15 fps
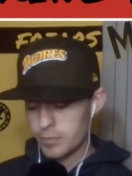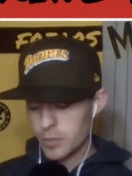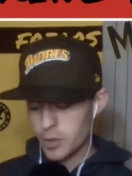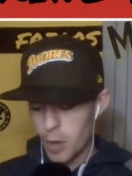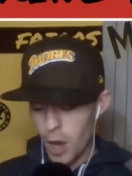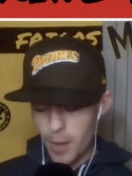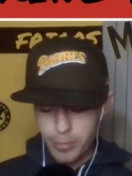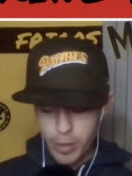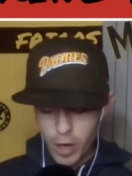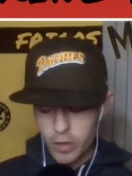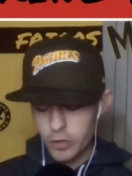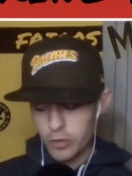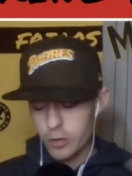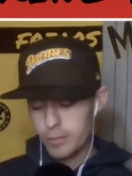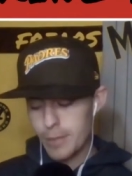Lamont
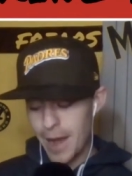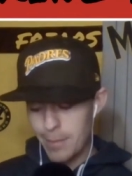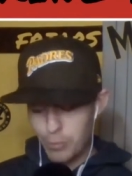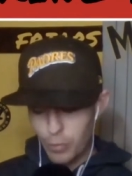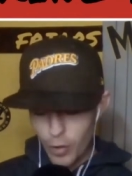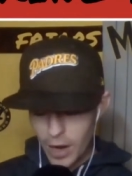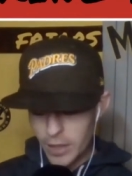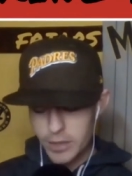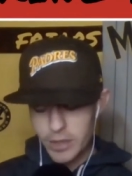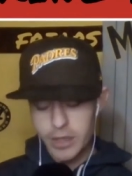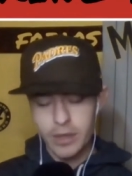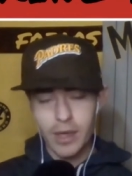Butler, Matt Bradley.